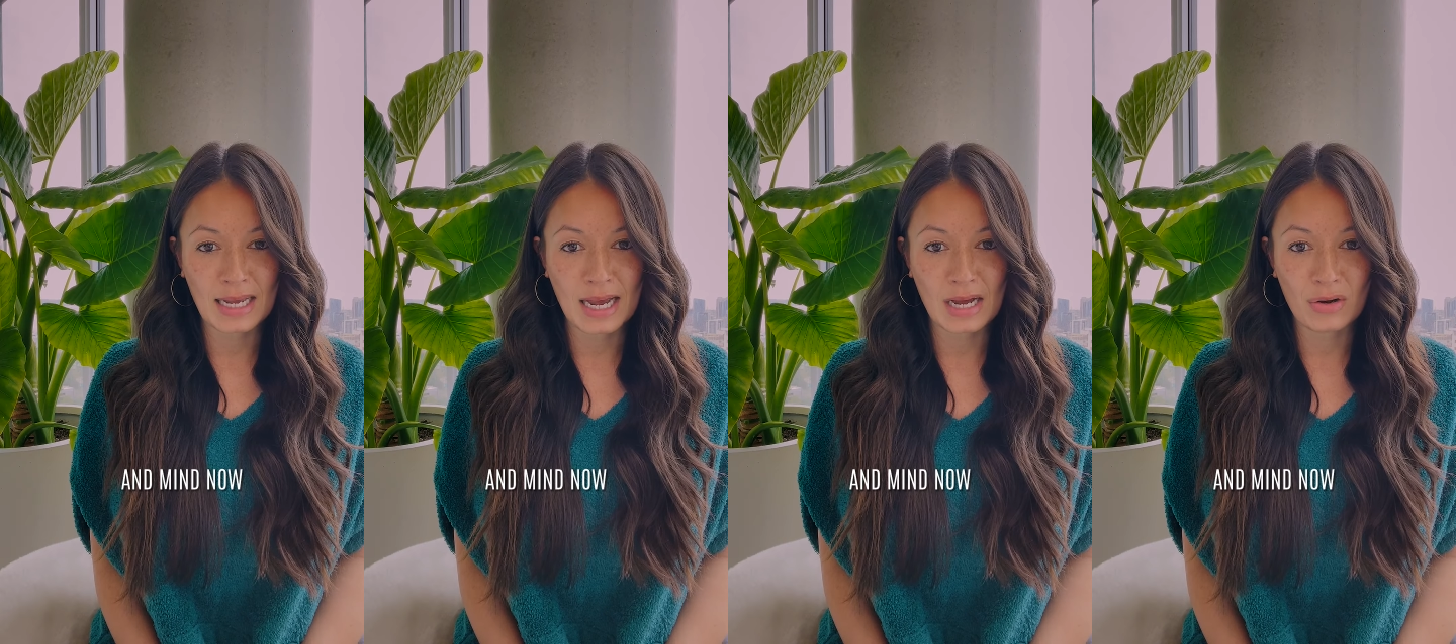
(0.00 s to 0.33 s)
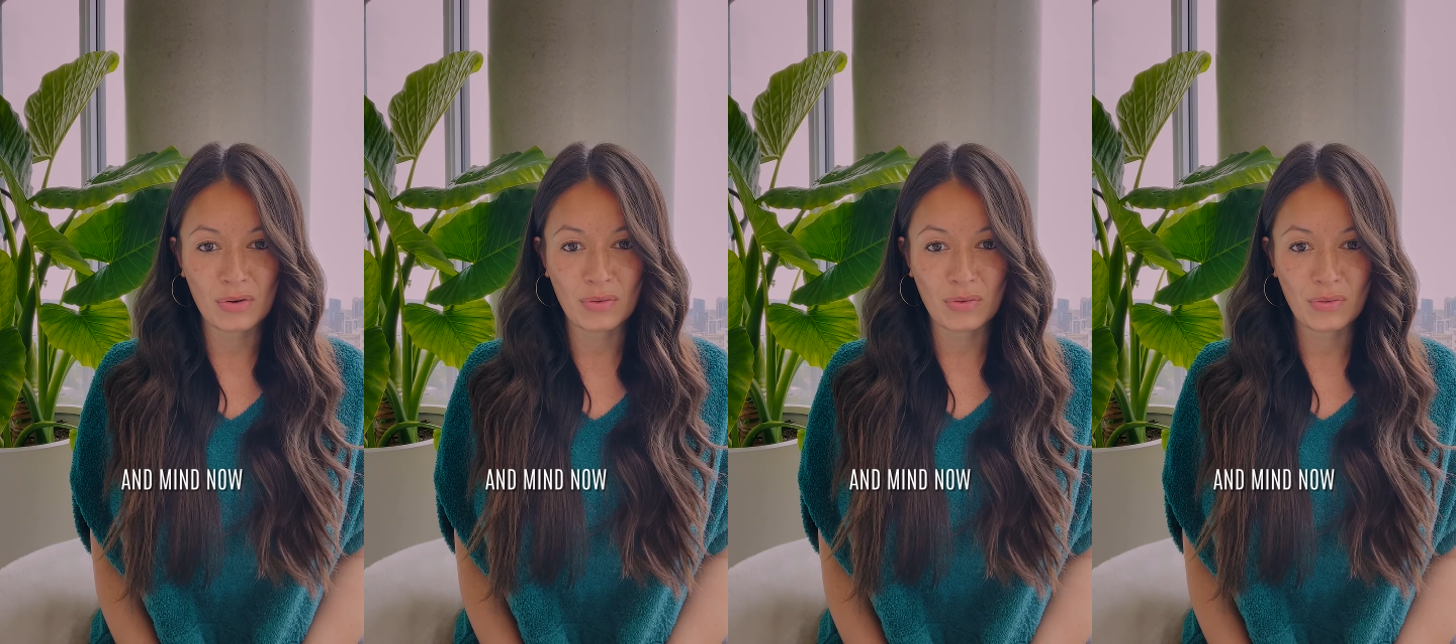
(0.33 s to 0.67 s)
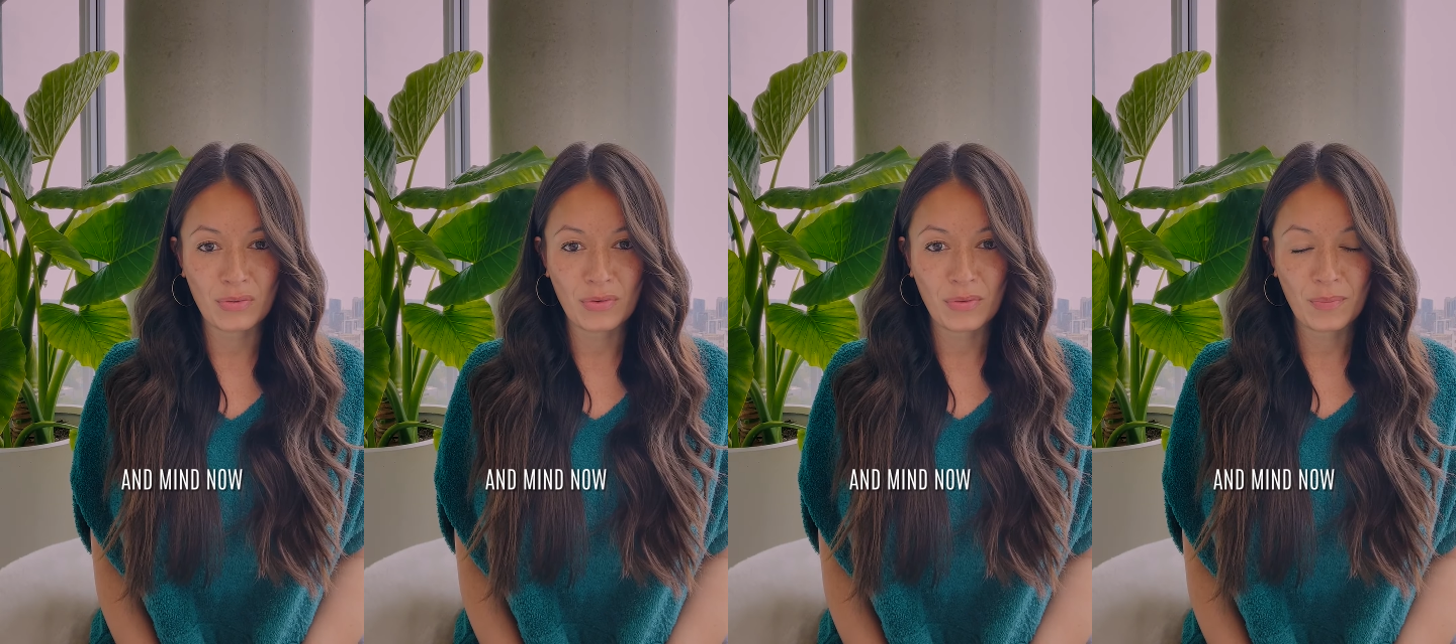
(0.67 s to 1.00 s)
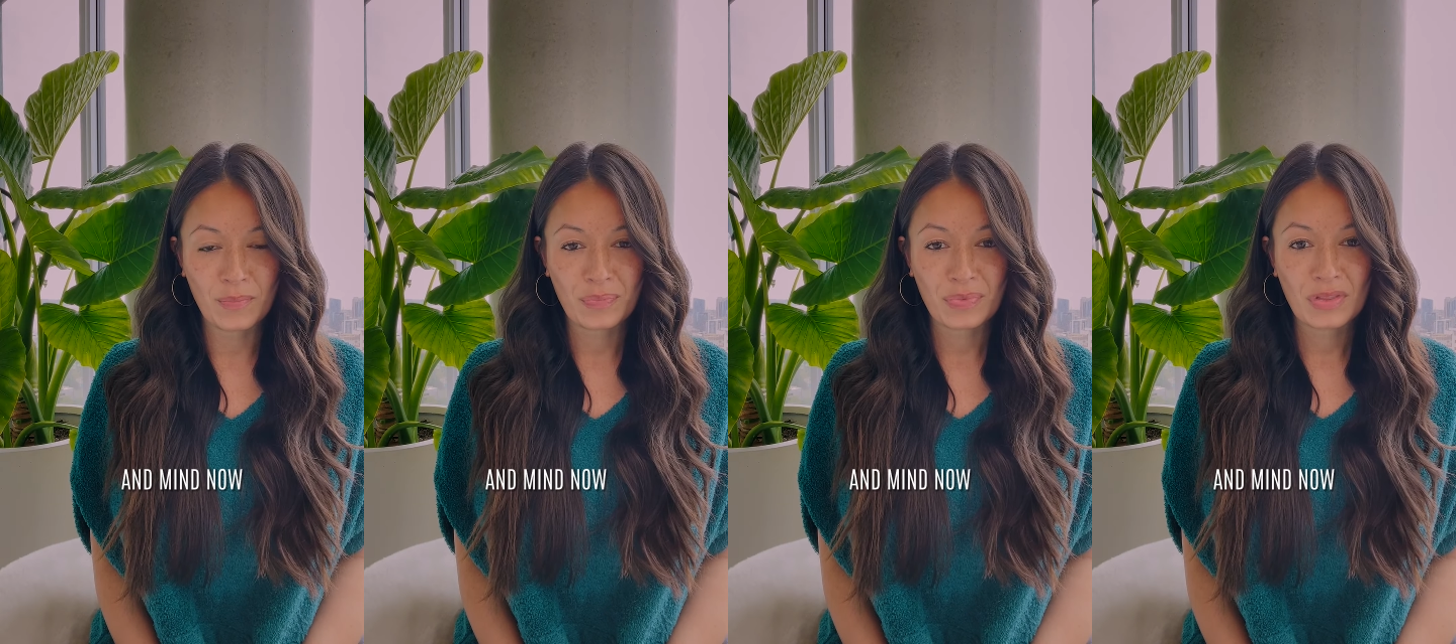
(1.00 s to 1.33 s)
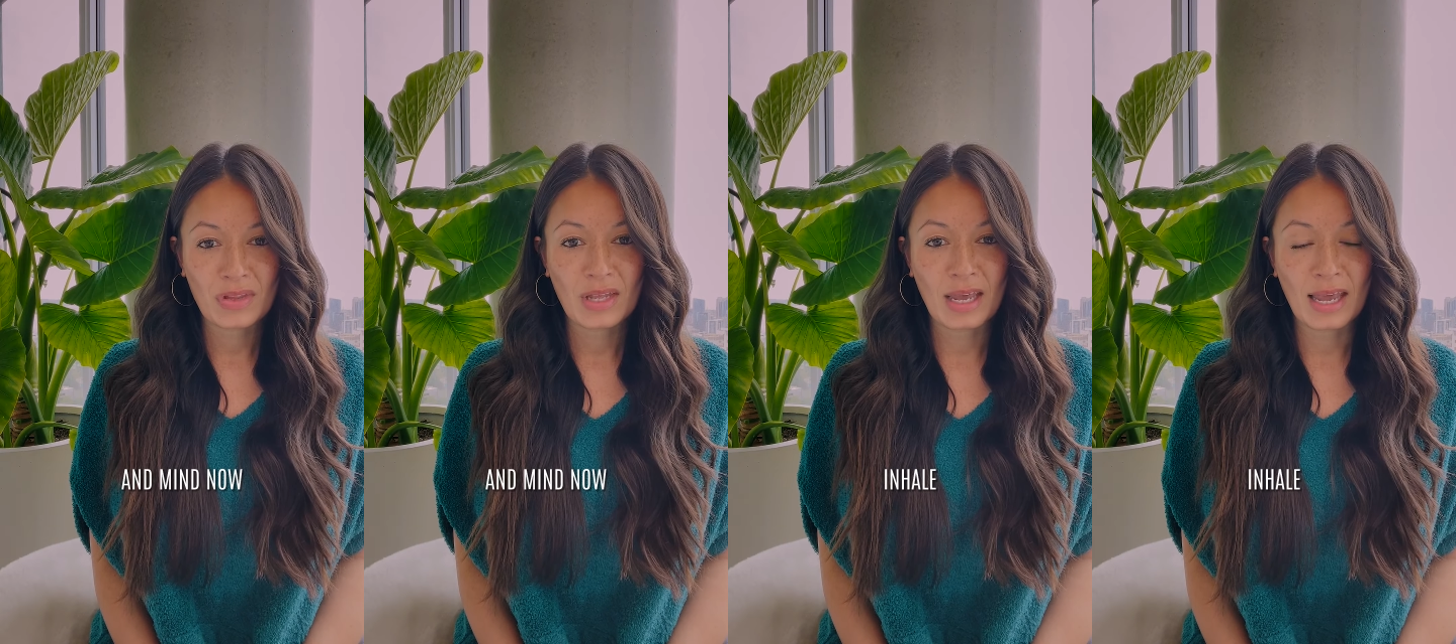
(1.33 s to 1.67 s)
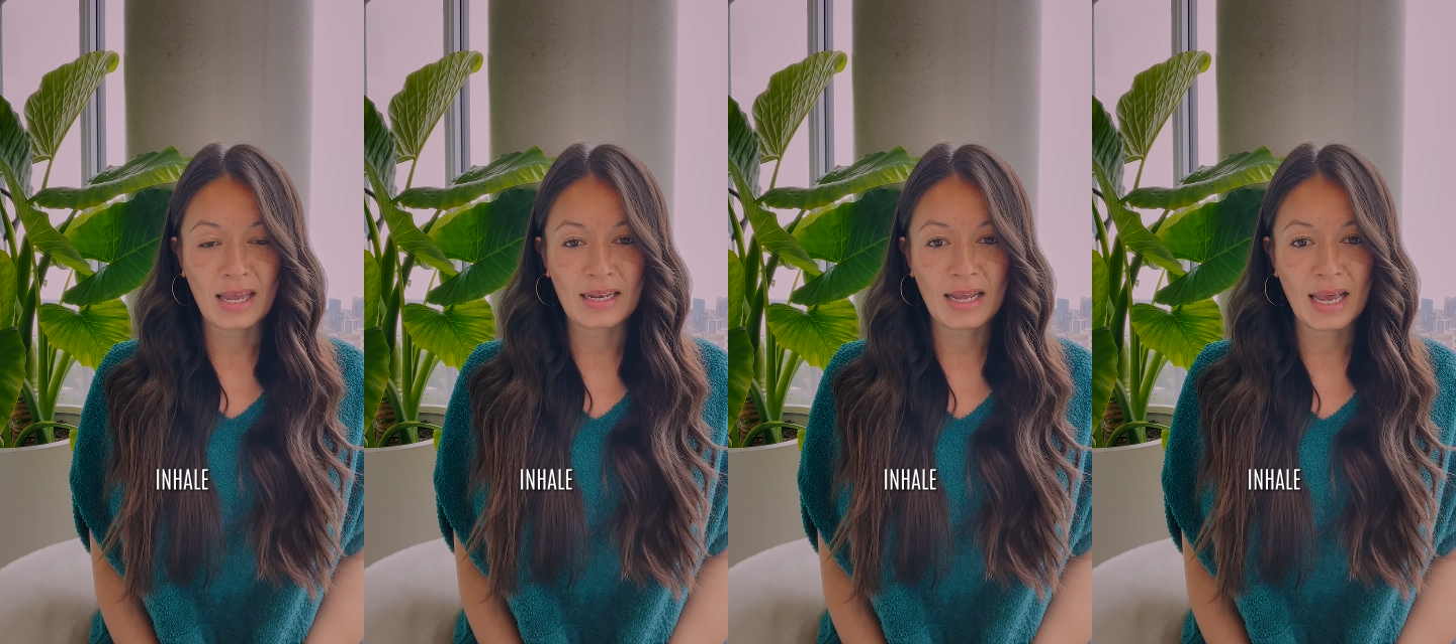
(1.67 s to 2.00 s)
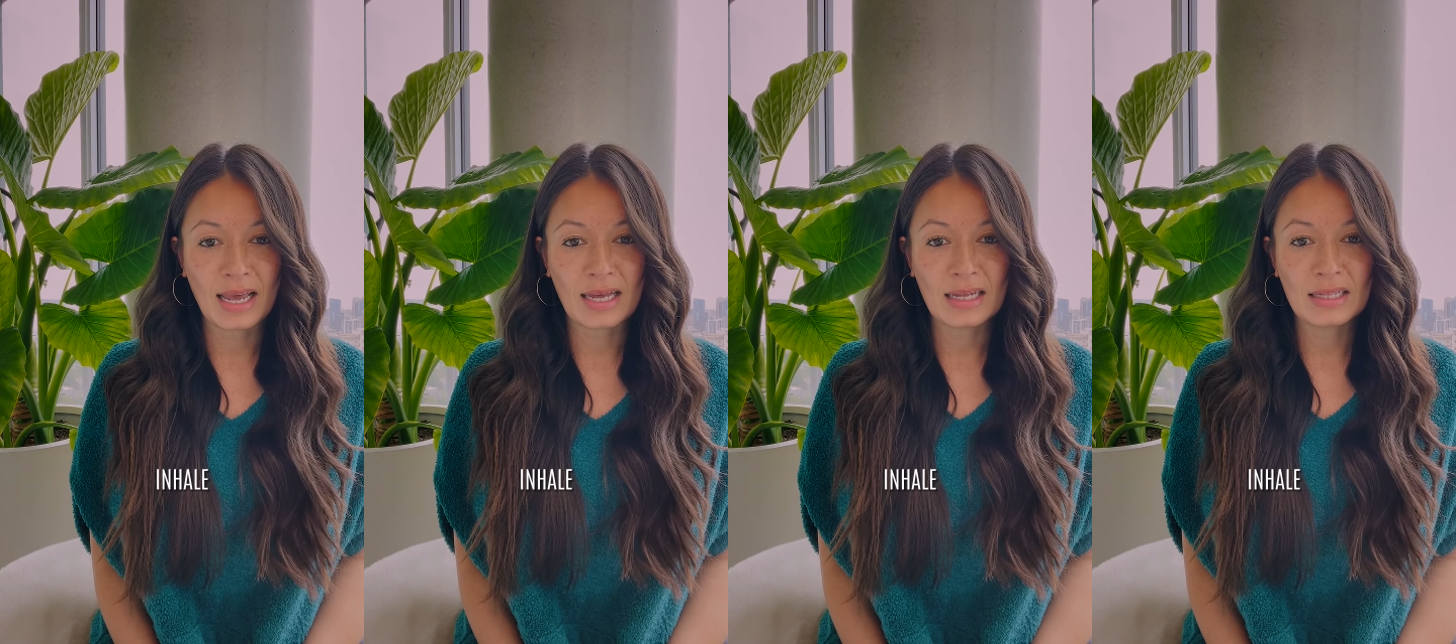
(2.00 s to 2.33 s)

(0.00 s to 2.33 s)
now. Inhale.